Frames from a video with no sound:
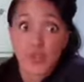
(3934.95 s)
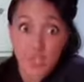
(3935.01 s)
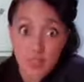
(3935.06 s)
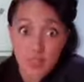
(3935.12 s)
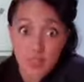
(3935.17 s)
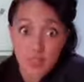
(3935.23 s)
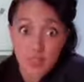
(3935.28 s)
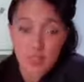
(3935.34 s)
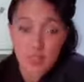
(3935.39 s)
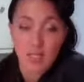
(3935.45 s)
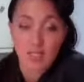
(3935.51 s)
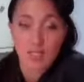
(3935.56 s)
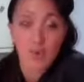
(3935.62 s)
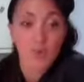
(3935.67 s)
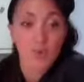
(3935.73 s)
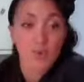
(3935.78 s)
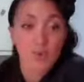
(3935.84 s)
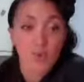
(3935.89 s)
sheets
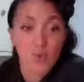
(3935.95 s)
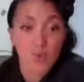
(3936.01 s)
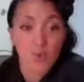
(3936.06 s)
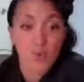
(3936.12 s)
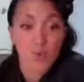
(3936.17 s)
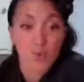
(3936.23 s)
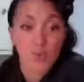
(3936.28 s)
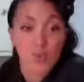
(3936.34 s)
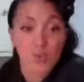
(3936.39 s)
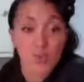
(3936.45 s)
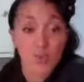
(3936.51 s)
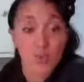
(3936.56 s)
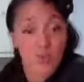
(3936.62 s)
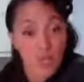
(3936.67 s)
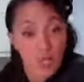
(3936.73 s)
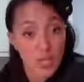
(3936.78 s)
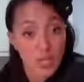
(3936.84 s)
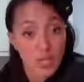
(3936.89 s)
that you use for
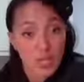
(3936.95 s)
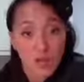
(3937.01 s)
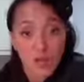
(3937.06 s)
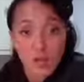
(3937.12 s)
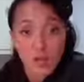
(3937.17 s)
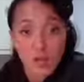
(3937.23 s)
sushi,